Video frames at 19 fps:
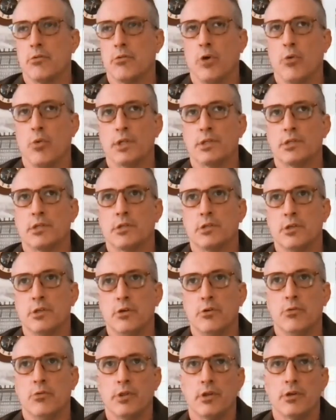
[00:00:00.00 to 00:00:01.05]
know what to
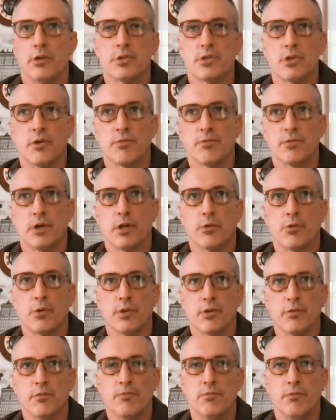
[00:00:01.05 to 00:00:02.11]
do when they're suffering with
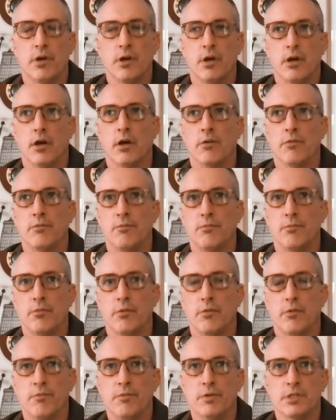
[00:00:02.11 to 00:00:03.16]
a
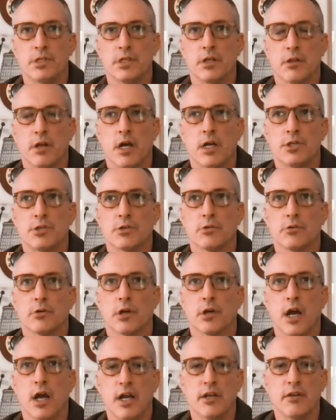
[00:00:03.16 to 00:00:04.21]
physiological
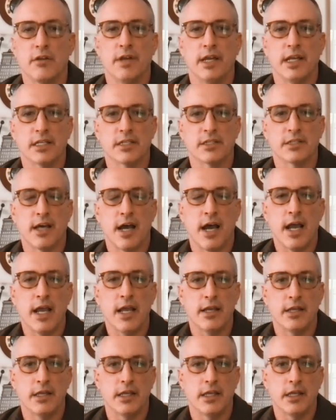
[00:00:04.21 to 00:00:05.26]
kind of
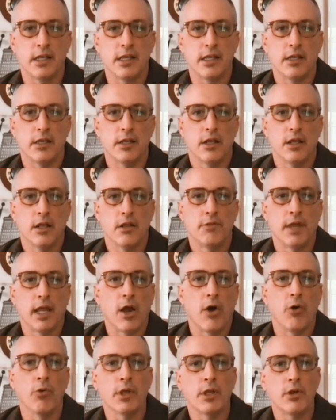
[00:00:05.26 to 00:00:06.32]
anxiety. They
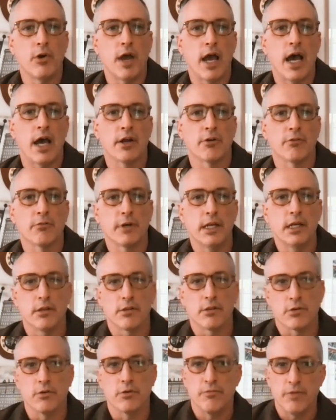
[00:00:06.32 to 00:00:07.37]
only know how to read it
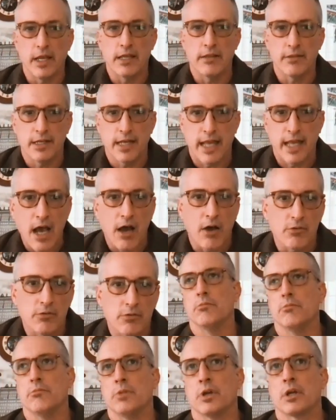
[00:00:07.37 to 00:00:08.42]
through faith and doubt,
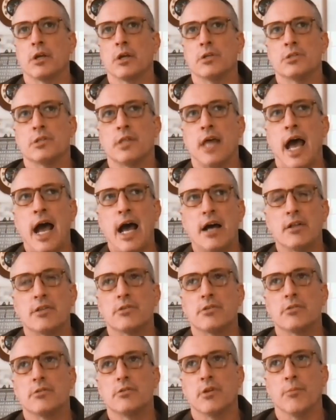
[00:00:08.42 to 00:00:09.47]
because that
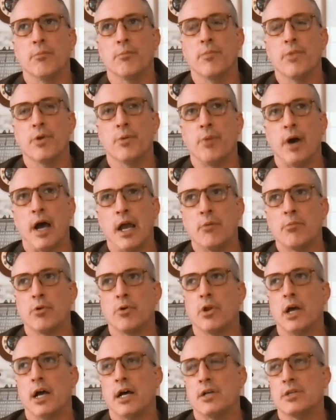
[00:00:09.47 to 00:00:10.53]
the Bible
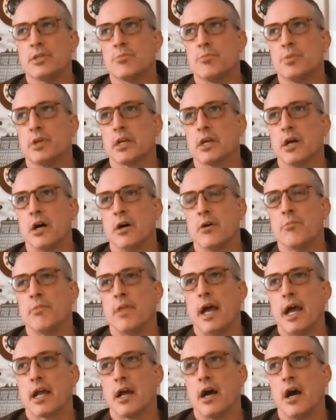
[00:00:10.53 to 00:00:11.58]
has become
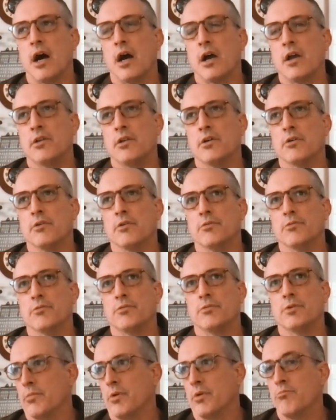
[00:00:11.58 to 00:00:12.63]
that kind of
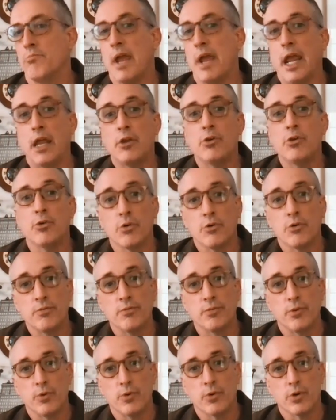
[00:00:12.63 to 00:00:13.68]
manual
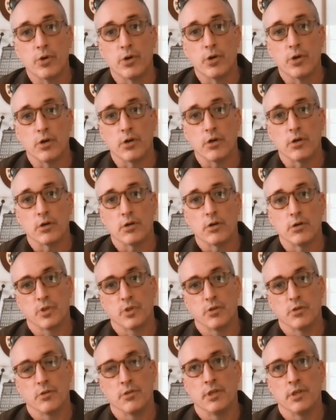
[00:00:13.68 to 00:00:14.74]
for
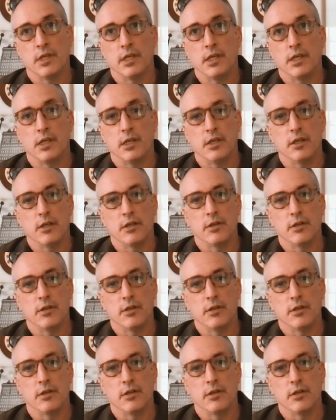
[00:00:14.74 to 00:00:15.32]
the